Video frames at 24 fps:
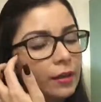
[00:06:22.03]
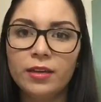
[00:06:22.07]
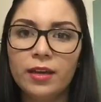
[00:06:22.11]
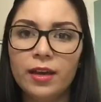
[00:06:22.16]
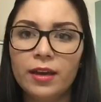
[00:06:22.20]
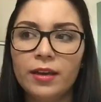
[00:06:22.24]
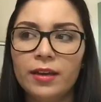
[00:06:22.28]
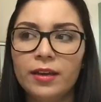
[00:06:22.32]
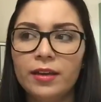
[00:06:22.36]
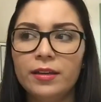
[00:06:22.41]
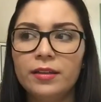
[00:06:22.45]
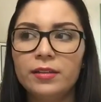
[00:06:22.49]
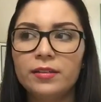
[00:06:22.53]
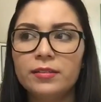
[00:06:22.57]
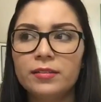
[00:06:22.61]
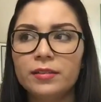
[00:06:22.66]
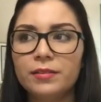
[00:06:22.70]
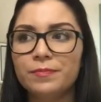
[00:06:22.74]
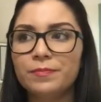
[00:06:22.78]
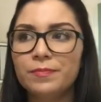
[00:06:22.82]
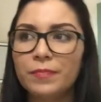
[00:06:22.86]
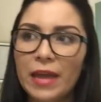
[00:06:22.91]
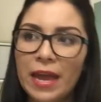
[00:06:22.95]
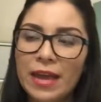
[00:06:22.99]

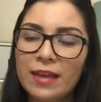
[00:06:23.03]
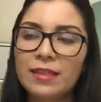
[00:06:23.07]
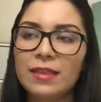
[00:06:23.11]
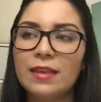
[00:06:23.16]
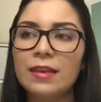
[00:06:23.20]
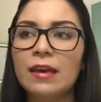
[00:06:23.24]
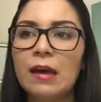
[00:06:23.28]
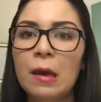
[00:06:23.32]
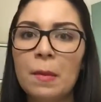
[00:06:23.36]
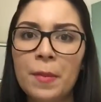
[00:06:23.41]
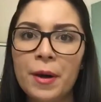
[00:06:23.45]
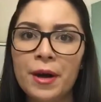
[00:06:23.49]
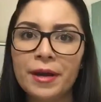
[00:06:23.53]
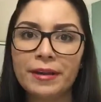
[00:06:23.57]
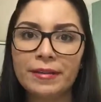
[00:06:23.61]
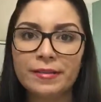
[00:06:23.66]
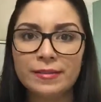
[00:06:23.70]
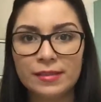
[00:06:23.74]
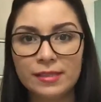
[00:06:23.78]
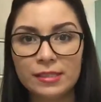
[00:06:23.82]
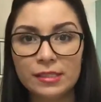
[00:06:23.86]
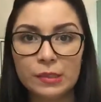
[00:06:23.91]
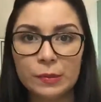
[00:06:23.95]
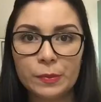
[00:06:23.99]
And I think about
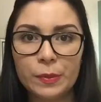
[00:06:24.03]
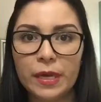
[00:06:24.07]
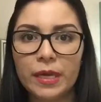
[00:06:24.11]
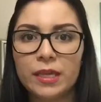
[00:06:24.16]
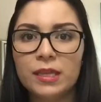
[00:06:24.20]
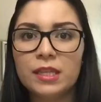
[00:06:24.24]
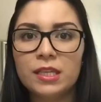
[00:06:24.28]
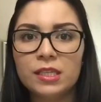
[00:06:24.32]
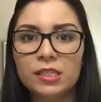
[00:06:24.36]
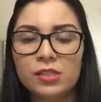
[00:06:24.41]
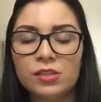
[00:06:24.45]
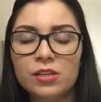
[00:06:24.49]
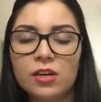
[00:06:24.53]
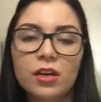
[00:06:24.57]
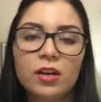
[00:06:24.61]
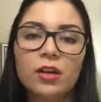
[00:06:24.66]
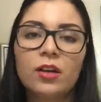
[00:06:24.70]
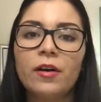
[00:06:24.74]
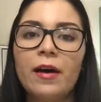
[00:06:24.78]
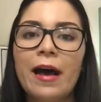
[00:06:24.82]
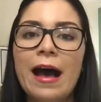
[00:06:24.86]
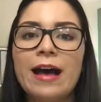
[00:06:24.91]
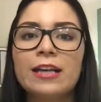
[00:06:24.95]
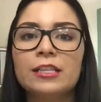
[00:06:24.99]
it this way: this
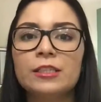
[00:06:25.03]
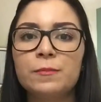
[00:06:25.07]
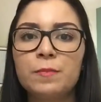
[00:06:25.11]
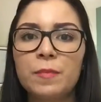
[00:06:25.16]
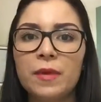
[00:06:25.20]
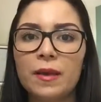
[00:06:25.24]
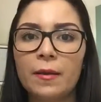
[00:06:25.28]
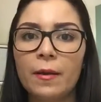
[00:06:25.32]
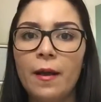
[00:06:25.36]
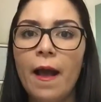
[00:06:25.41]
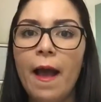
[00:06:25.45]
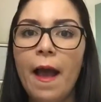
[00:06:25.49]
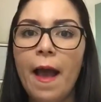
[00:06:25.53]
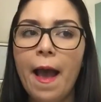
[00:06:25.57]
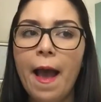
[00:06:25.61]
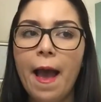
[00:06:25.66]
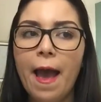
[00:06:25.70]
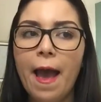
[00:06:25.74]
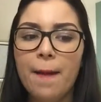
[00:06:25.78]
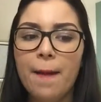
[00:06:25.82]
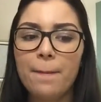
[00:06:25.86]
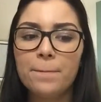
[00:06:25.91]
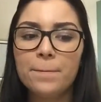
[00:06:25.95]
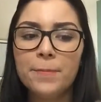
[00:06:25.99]
girl has been
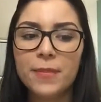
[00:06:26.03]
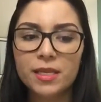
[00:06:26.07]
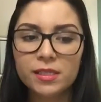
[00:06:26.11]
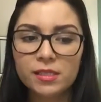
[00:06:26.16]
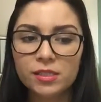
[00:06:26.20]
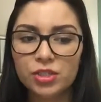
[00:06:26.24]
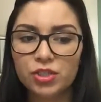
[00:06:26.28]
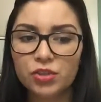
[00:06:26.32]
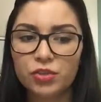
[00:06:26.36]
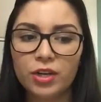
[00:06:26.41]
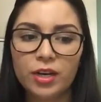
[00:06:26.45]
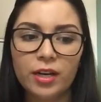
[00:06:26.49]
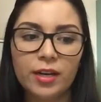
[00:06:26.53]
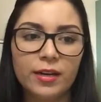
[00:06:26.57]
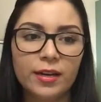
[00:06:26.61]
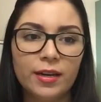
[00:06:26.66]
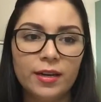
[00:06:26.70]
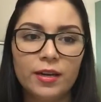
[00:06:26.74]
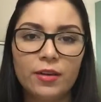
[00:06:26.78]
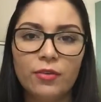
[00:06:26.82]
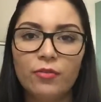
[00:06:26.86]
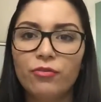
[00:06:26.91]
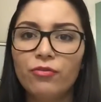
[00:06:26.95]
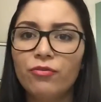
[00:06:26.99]

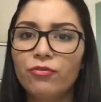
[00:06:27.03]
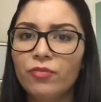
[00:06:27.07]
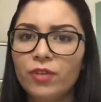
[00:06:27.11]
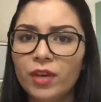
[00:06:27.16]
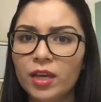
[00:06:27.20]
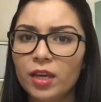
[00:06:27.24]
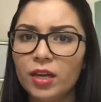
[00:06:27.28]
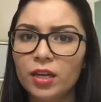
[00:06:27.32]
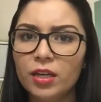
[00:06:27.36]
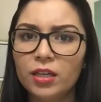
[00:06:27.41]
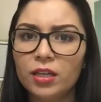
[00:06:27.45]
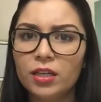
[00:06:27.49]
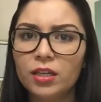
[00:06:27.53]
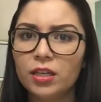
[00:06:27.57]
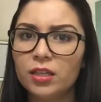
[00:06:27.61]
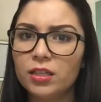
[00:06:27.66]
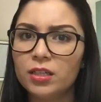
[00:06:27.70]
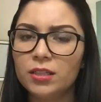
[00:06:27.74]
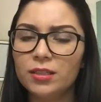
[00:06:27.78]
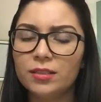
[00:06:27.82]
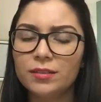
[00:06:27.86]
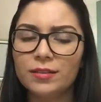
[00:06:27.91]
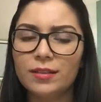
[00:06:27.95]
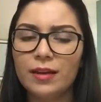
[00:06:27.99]
mistreated,
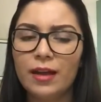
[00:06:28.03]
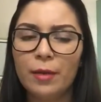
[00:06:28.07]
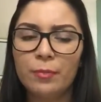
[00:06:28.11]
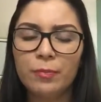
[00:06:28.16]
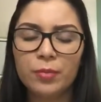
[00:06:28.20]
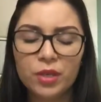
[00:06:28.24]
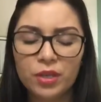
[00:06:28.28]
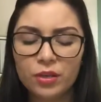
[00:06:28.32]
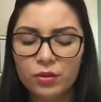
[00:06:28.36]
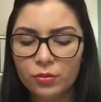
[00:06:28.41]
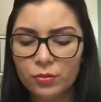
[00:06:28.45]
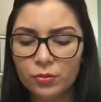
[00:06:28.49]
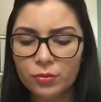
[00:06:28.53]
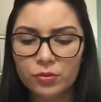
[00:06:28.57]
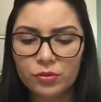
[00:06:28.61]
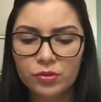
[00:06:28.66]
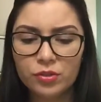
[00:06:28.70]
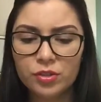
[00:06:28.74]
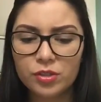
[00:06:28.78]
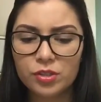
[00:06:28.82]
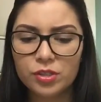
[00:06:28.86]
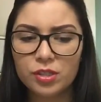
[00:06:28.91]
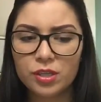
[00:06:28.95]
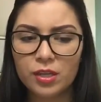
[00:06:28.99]
feared,
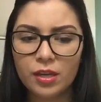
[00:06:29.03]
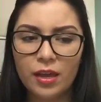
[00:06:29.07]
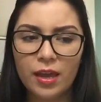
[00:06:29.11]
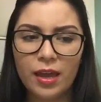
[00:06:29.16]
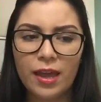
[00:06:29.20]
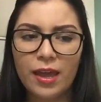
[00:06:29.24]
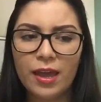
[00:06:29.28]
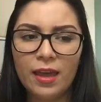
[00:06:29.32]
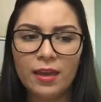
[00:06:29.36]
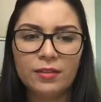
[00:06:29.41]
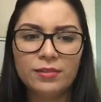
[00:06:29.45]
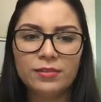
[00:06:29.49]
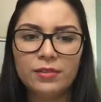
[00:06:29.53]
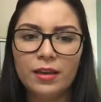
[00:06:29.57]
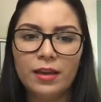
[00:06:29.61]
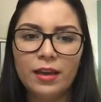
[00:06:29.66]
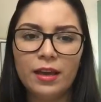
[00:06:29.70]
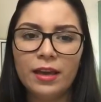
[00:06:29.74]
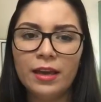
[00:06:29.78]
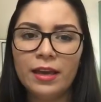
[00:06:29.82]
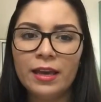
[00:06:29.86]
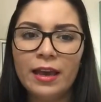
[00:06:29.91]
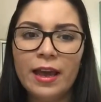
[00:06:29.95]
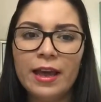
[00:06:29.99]
abused, and
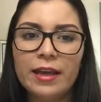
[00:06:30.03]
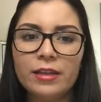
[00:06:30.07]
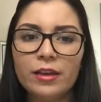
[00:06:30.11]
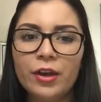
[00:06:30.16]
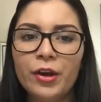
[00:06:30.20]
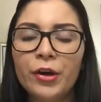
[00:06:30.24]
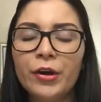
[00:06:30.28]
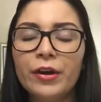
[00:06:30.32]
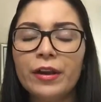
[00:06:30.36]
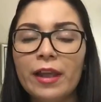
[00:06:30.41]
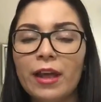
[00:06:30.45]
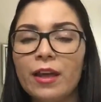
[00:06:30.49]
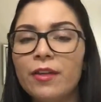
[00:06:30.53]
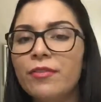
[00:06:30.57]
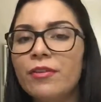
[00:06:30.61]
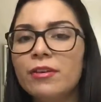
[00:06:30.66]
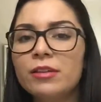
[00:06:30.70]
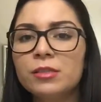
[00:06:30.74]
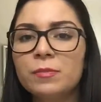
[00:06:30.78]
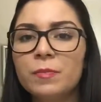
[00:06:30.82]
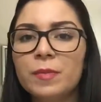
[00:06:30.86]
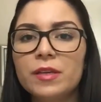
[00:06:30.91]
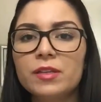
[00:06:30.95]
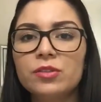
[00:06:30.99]
her life
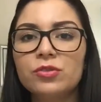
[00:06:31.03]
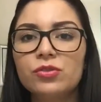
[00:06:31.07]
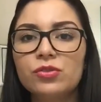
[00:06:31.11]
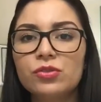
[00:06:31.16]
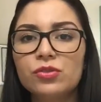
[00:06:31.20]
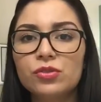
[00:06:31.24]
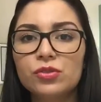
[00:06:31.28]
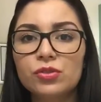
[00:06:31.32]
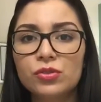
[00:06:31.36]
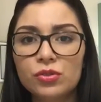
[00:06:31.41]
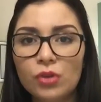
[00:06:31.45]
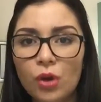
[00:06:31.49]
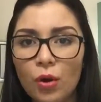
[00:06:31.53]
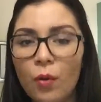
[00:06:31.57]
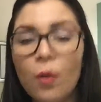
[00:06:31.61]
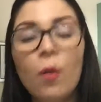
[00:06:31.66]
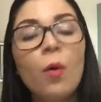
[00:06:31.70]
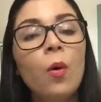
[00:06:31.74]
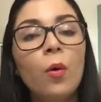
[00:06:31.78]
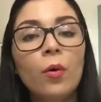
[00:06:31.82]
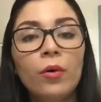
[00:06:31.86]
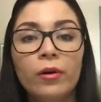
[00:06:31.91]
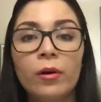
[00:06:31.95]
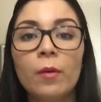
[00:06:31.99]
has been
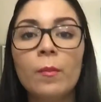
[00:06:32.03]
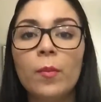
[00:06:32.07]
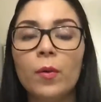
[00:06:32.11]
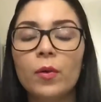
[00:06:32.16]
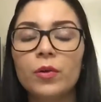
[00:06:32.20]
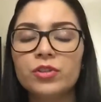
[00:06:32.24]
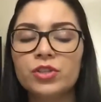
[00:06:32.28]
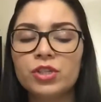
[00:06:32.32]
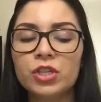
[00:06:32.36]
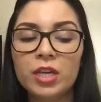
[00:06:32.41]
so horrible.